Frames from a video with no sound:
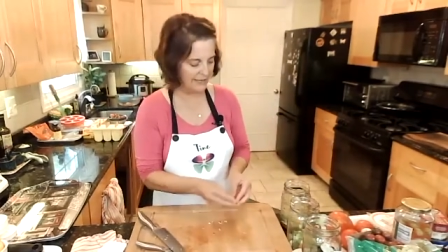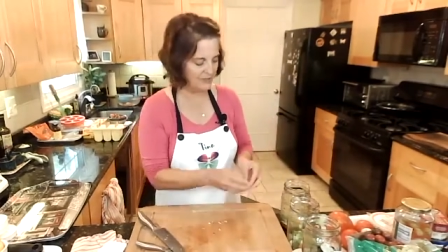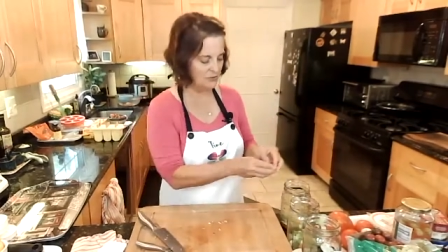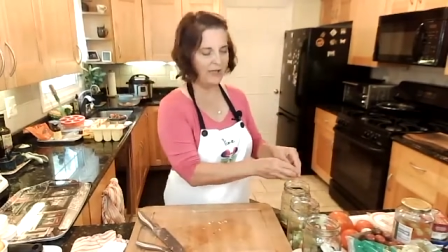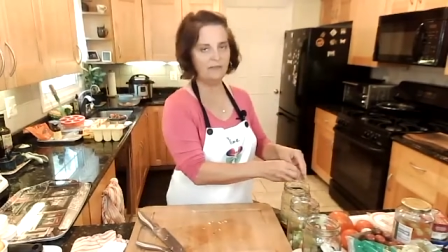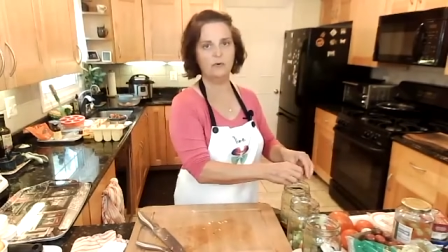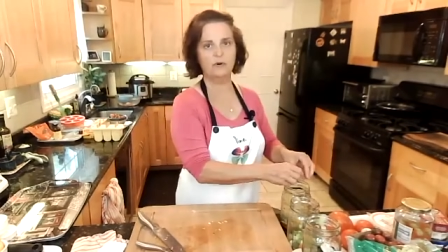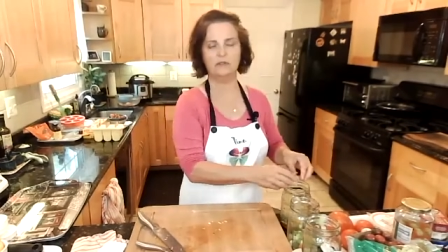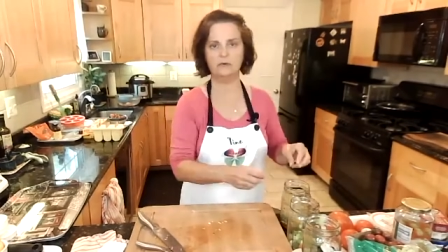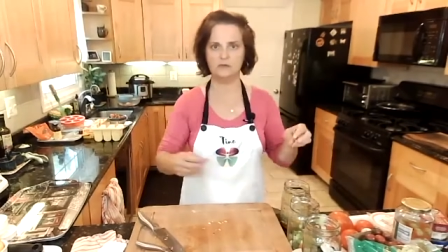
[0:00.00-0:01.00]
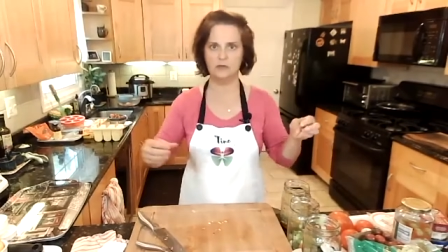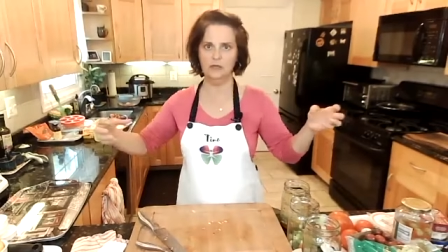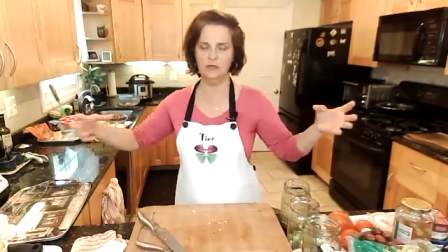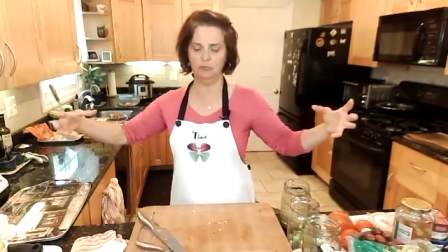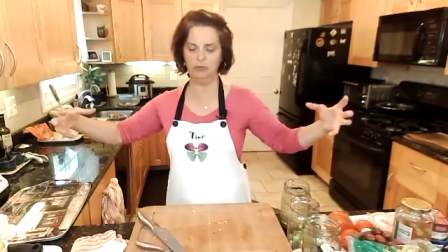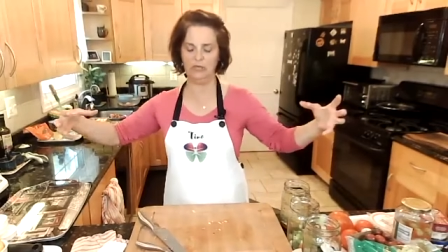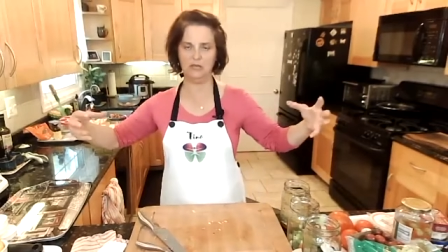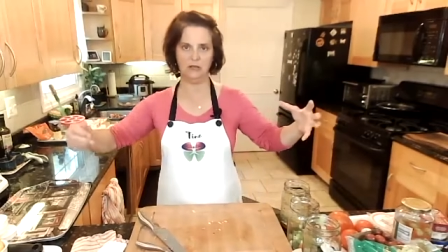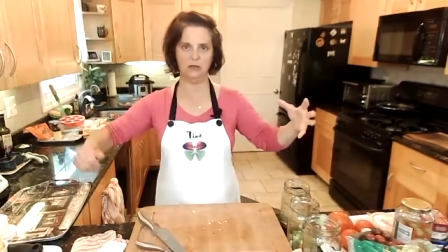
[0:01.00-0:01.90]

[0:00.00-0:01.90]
I do have one of those big